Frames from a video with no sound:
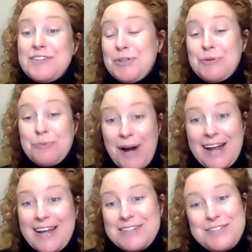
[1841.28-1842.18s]
to you
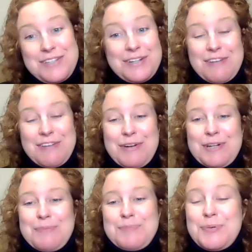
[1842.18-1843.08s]
right into your living
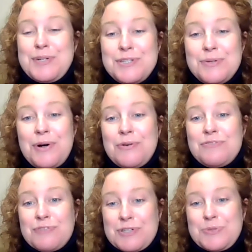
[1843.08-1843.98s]
room. So we do
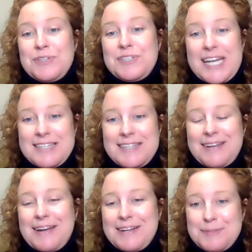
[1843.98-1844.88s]
host virtual
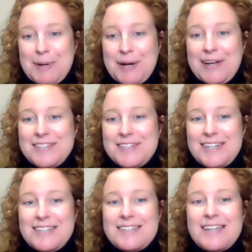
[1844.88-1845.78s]
tasting
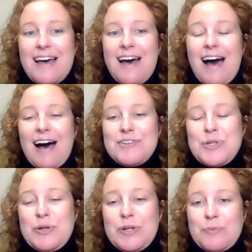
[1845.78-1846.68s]
experiences.
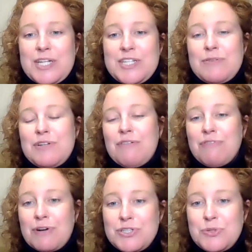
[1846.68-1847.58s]
So you can reach out to
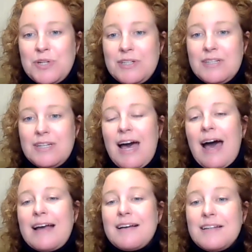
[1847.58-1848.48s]

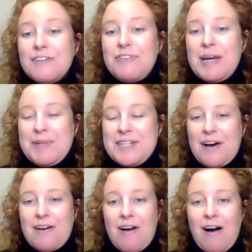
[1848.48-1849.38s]

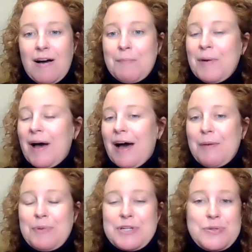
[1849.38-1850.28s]

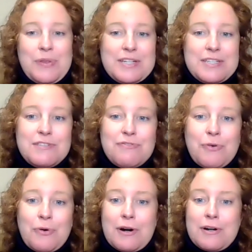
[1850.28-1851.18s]
virtual@cliffamily.com. We do this
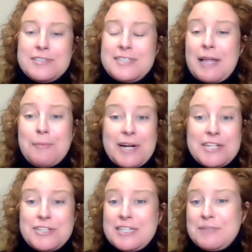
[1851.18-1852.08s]
for
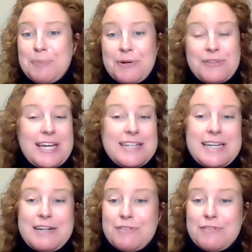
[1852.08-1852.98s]
celebrations, birthdays,
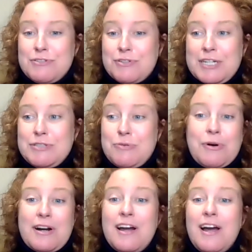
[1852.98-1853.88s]
anniversaries,
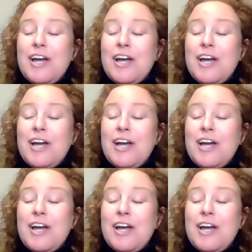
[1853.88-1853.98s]
or